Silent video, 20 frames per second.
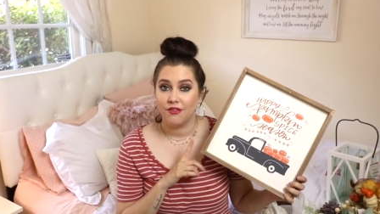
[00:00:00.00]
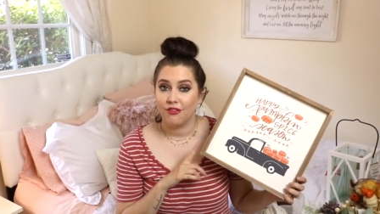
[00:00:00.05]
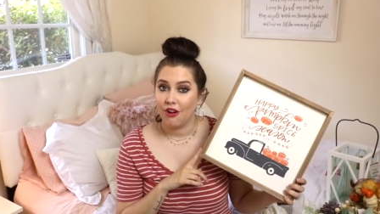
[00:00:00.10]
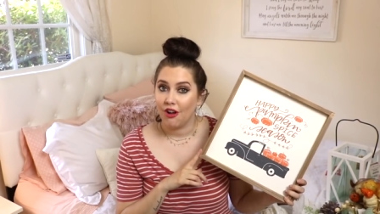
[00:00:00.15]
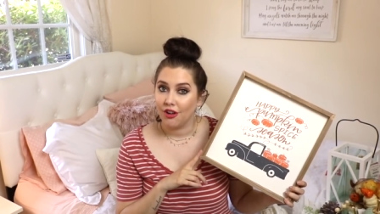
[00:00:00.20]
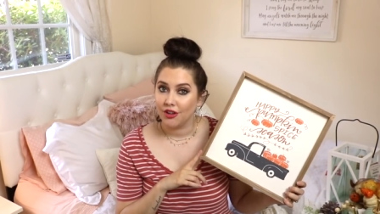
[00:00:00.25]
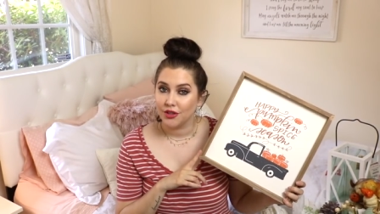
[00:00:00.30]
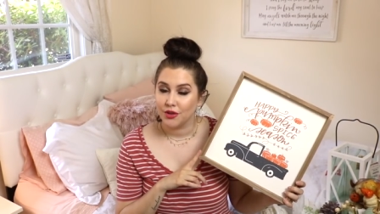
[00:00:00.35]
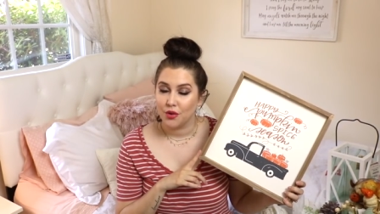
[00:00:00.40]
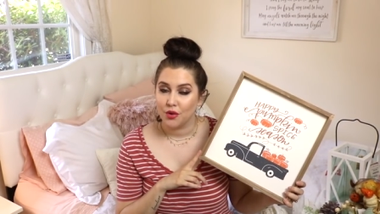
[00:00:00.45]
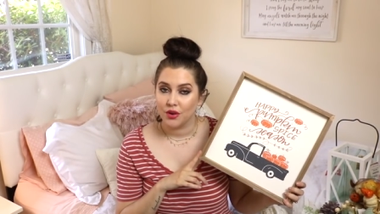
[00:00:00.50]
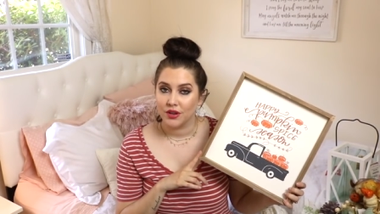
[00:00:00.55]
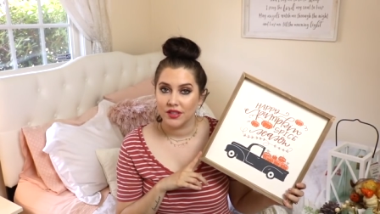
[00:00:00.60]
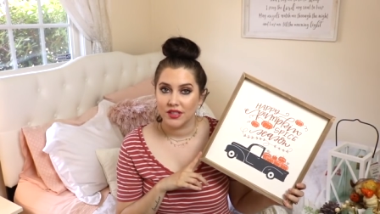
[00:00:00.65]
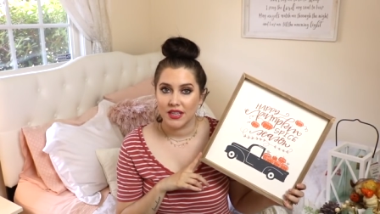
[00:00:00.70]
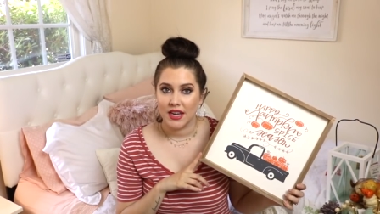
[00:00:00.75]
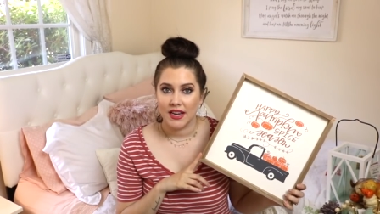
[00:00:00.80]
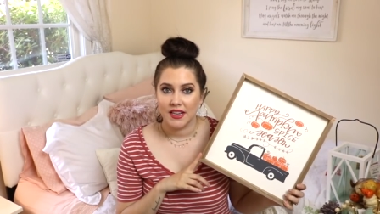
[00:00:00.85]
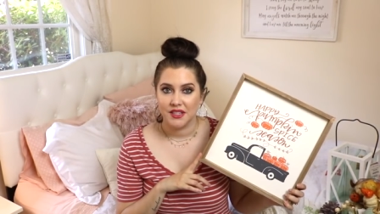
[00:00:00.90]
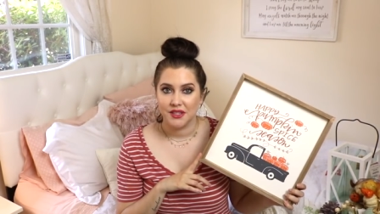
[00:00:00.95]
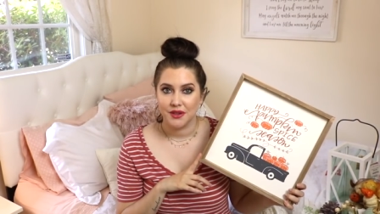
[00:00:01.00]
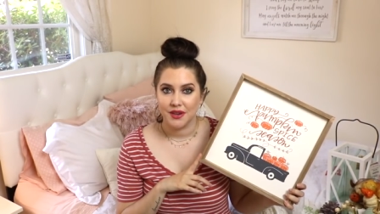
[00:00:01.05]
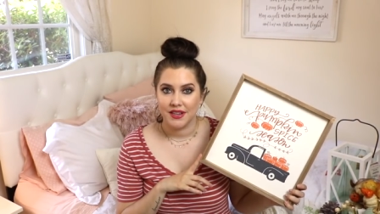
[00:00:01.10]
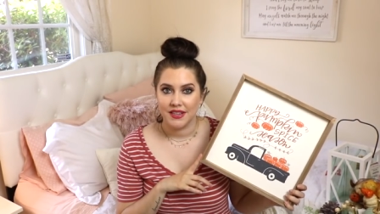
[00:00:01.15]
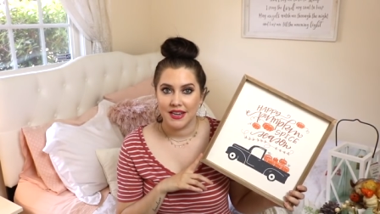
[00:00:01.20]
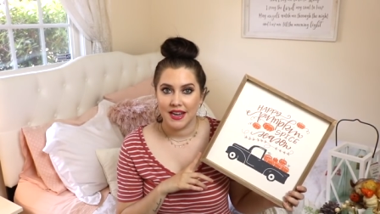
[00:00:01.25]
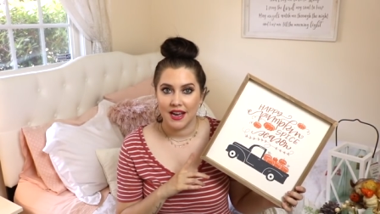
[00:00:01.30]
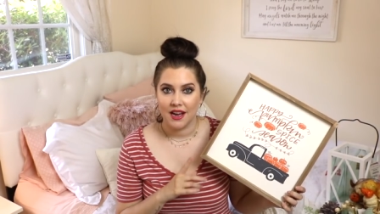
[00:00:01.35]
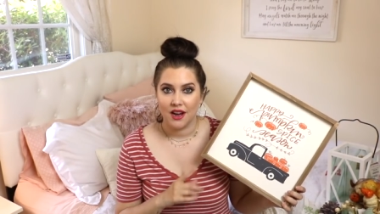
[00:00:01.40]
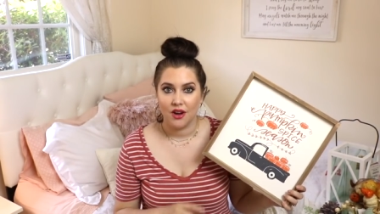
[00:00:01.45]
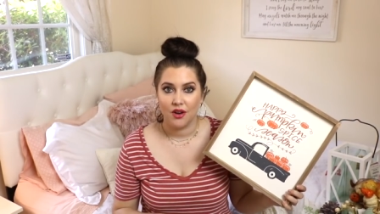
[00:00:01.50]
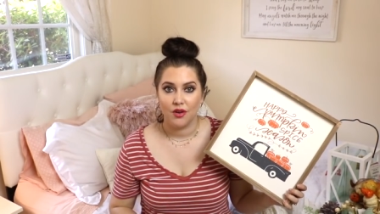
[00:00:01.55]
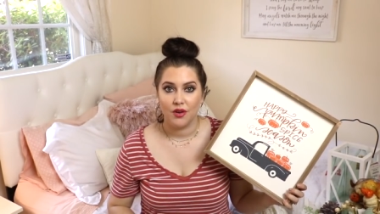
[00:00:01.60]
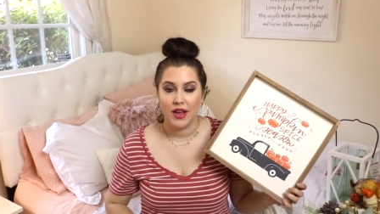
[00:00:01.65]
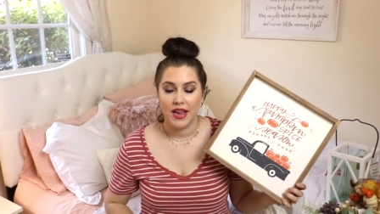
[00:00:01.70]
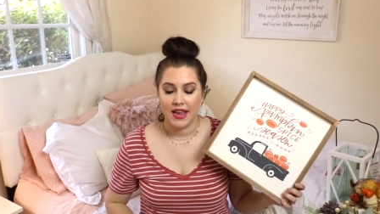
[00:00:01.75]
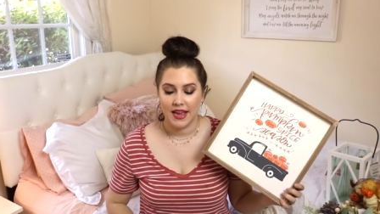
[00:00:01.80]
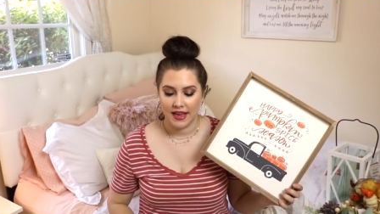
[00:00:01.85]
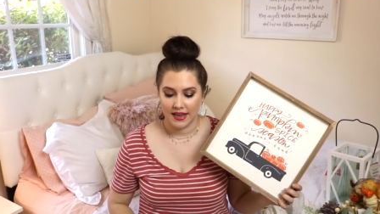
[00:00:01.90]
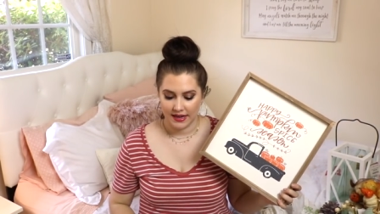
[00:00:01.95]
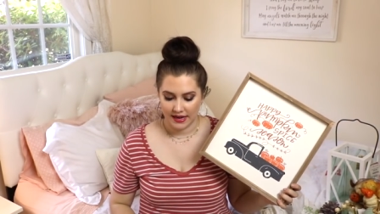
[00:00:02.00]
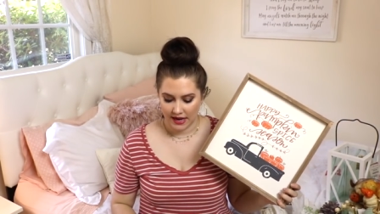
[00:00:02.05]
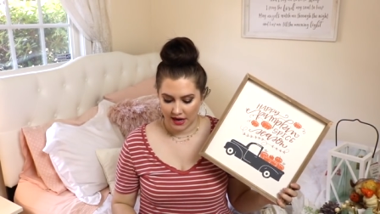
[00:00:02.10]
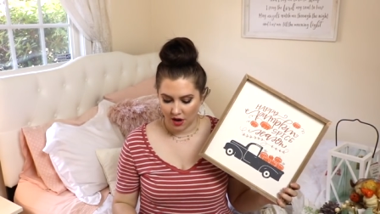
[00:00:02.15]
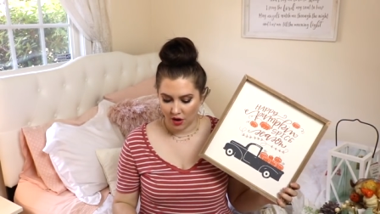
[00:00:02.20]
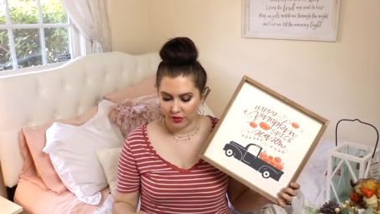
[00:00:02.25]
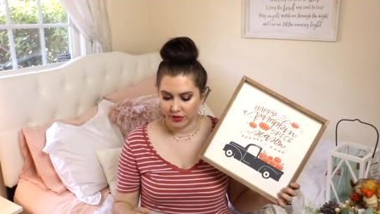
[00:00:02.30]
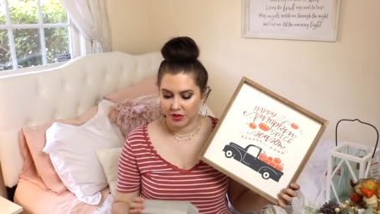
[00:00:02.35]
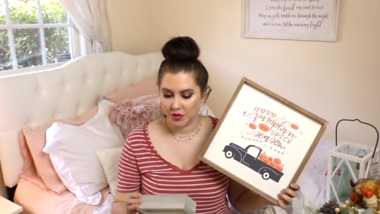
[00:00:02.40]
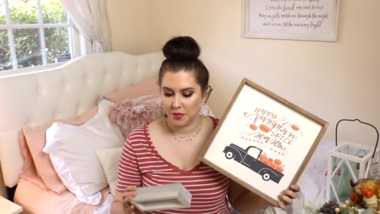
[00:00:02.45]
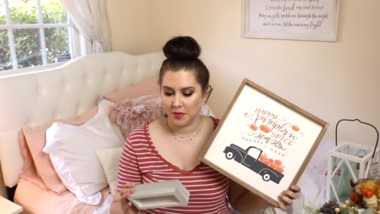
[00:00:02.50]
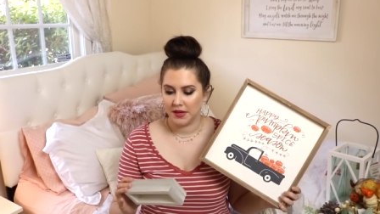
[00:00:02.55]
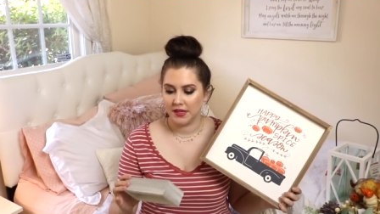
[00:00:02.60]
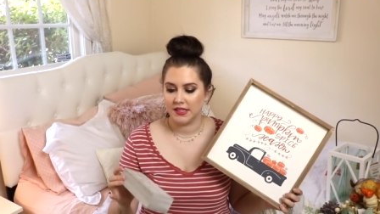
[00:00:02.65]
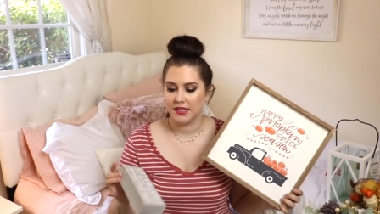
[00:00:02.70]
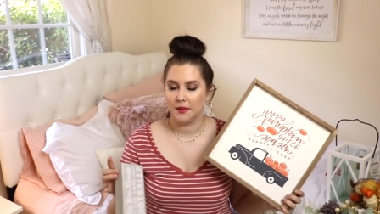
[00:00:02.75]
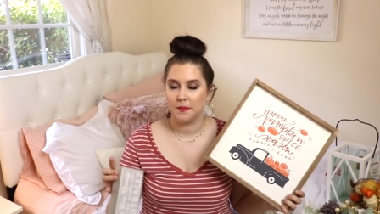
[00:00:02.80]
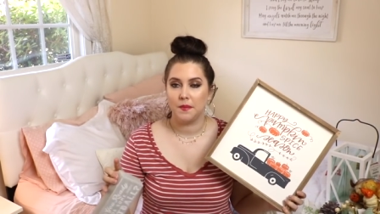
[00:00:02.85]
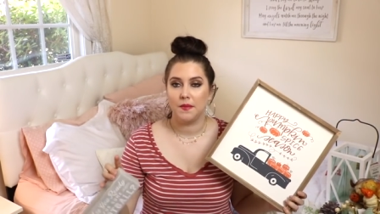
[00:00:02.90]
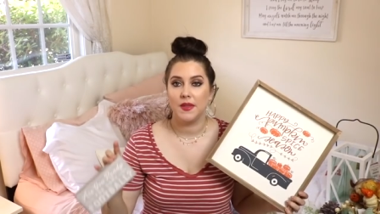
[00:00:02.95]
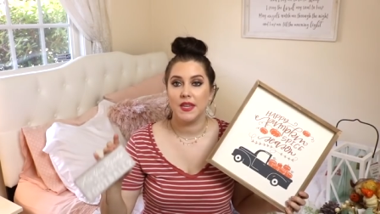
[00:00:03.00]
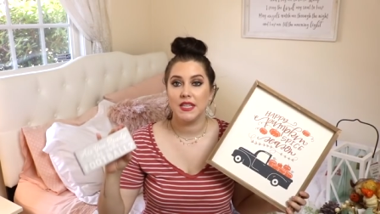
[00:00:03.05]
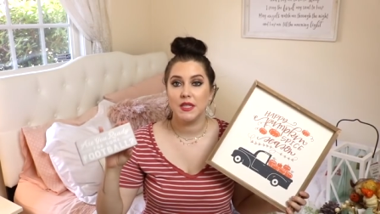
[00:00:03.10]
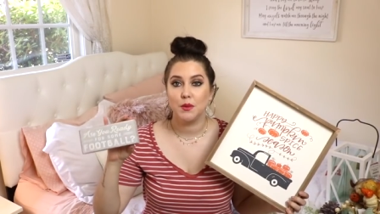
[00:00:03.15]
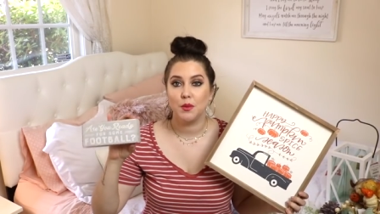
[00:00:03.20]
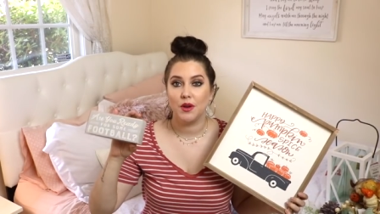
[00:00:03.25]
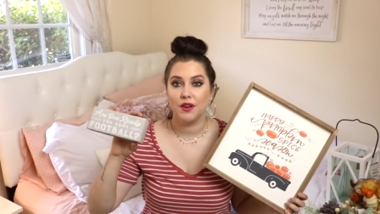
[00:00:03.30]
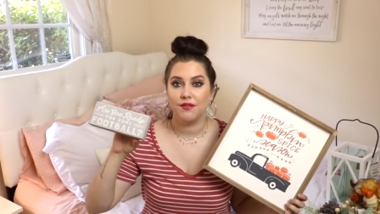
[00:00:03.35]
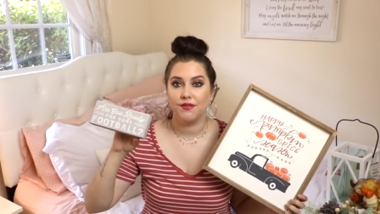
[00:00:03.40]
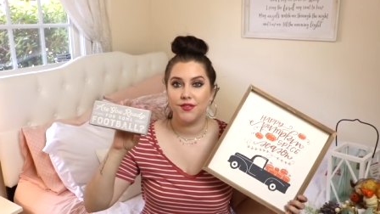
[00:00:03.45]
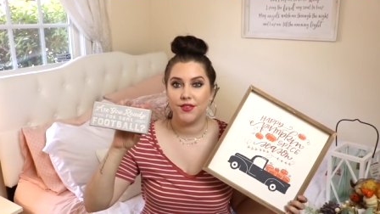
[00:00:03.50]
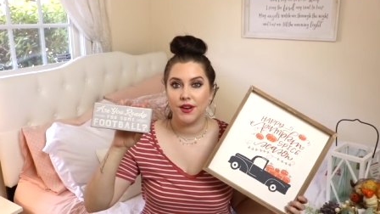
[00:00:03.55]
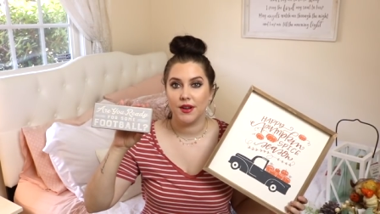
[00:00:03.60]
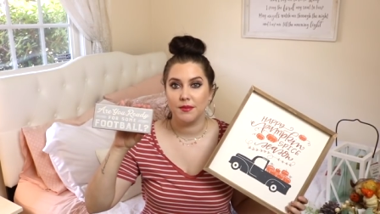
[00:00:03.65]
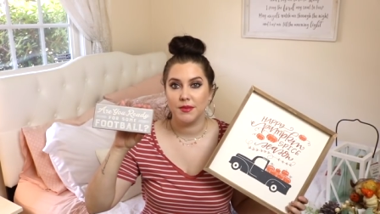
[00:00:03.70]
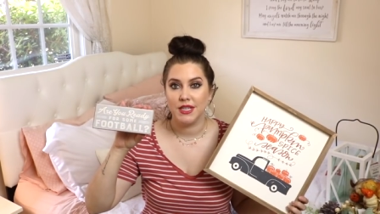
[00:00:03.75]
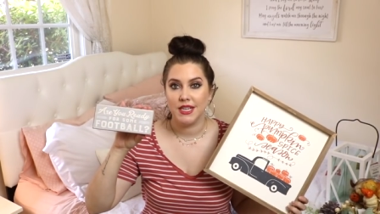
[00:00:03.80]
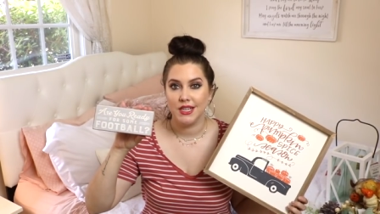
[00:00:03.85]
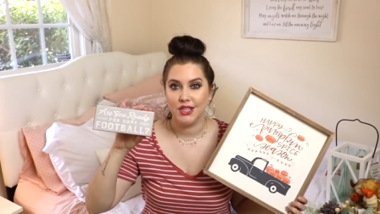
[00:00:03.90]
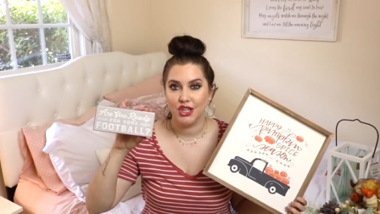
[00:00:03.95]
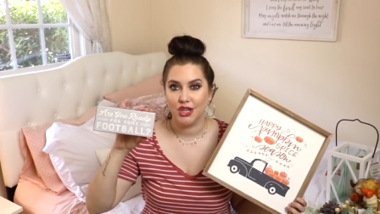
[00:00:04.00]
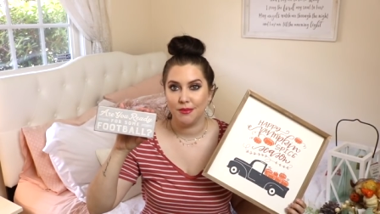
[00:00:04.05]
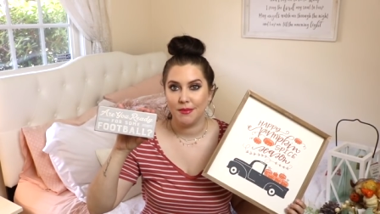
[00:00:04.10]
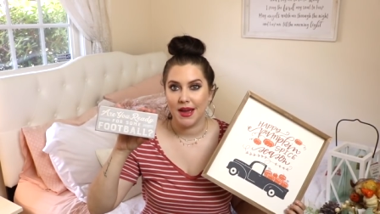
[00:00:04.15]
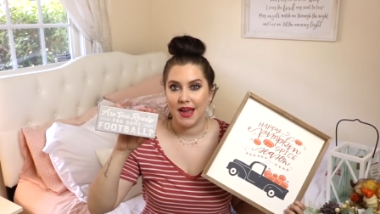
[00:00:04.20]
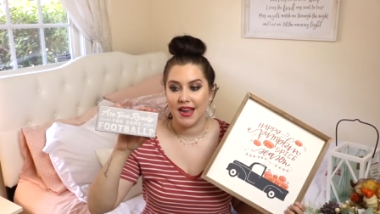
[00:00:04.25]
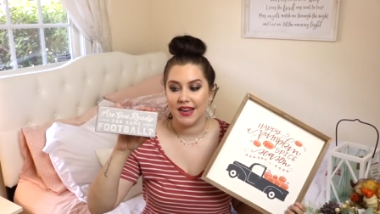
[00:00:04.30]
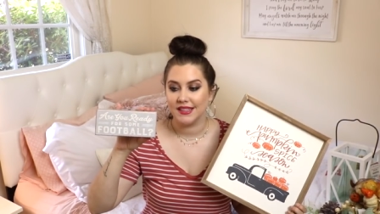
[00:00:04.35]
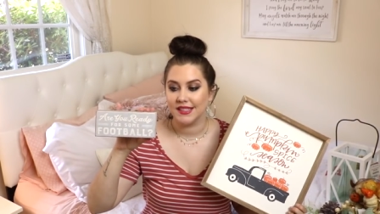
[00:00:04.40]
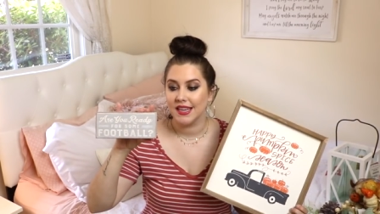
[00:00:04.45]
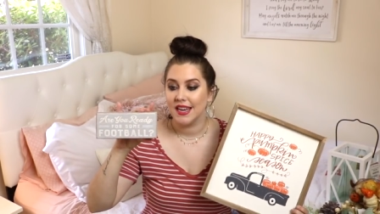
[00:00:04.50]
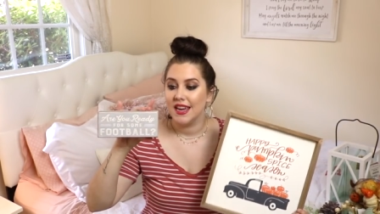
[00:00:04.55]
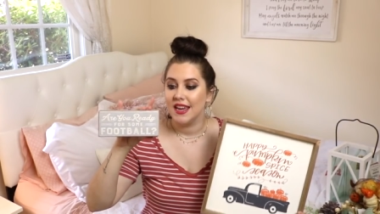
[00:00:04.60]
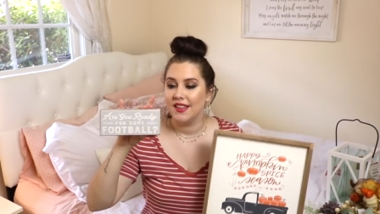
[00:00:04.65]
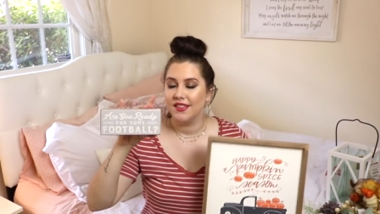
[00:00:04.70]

fall decor signs right now and I also picked up this one from TJ Maxx.